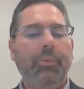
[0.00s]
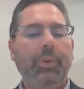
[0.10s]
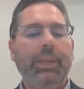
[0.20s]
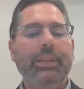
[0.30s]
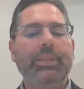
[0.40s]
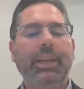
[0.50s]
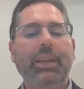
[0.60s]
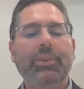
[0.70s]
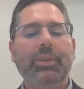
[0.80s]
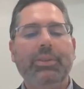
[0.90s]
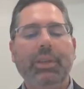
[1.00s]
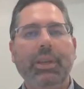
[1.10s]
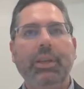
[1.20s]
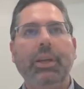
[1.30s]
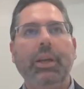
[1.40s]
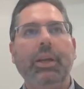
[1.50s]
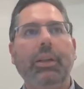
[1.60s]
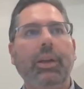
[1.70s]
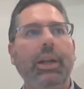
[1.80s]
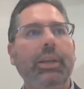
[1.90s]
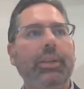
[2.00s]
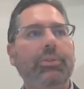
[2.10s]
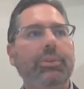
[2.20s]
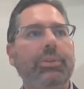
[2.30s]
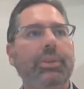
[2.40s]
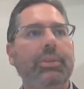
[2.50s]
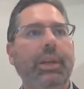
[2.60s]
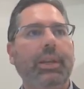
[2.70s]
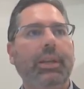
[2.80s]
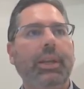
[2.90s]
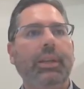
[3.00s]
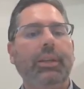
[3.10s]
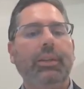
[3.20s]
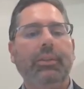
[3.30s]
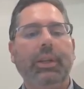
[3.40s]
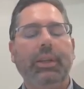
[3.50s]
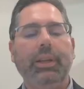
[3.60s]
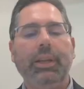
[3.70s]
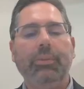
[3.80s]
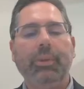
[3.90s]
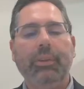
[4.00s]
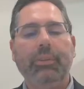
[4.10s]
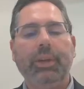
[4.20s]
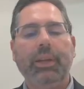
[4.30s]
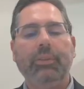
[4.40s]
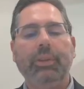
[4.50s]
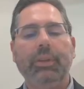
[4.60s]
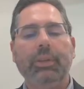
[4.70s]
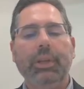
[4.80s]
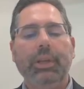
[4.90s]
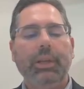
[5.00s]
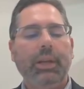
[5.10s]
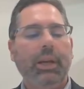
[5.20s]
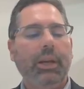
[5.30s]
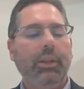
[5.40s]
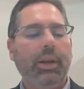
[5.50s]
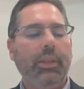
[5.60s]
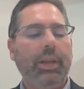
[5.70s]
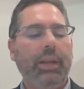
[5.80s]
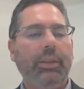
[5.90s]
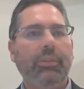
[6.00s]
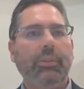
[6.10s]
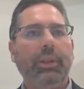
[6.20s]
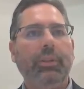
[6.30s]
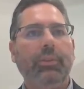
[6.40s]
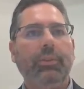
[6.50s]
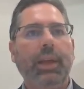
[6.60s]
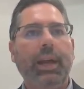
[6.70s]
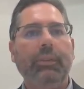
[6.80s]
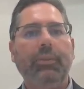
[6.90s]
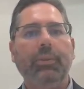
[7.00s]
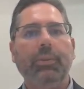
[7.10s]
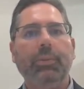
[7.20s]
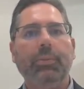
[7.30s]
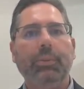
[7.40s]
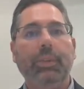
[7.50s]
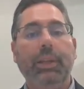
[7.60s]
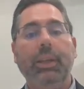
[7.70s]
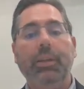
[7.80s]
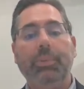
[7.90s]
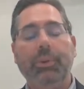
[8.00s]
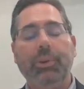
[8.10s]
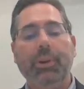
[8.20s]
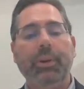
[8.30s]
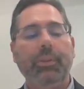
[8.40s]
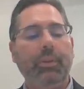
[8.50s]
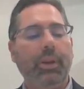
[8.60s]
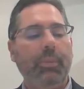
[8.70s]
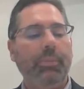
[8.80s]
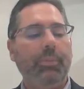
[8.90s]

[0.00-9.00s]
We continue to see a lot of interest in dedicated right sizing. A lot of that is tied to dedicated procurement.